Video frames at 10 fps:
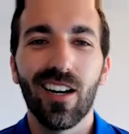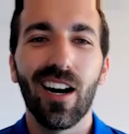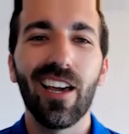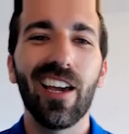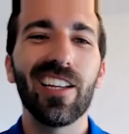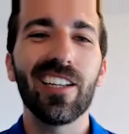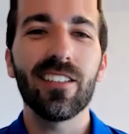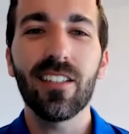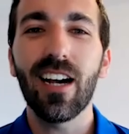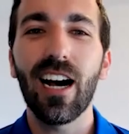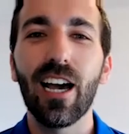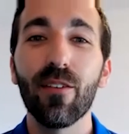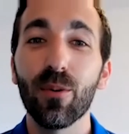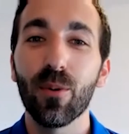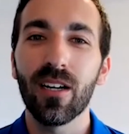Hi Hayden, hi
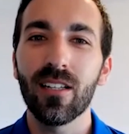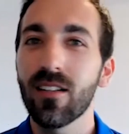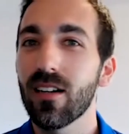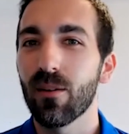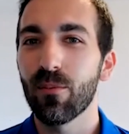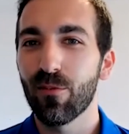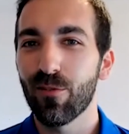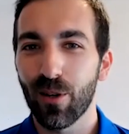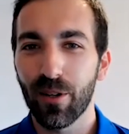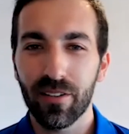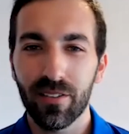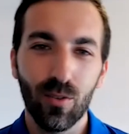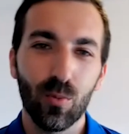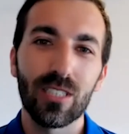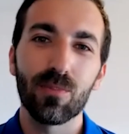everyone, I'm
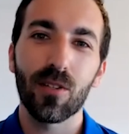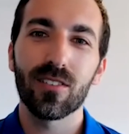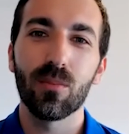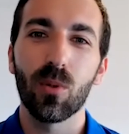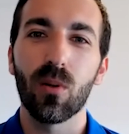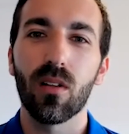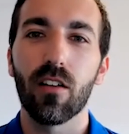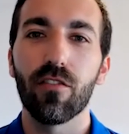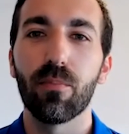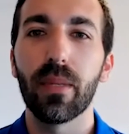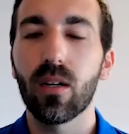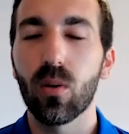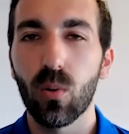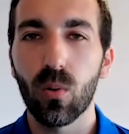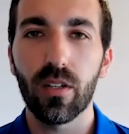Florian, responsible of
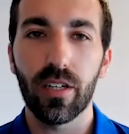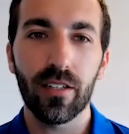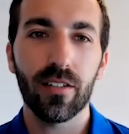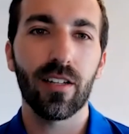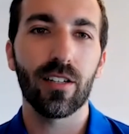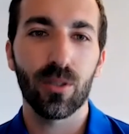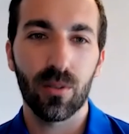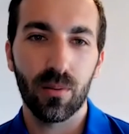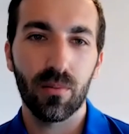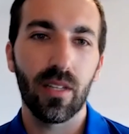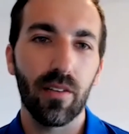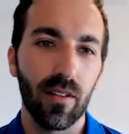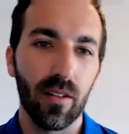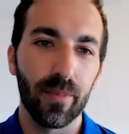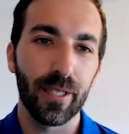BQool International
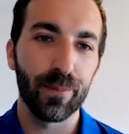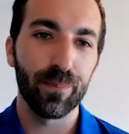Development.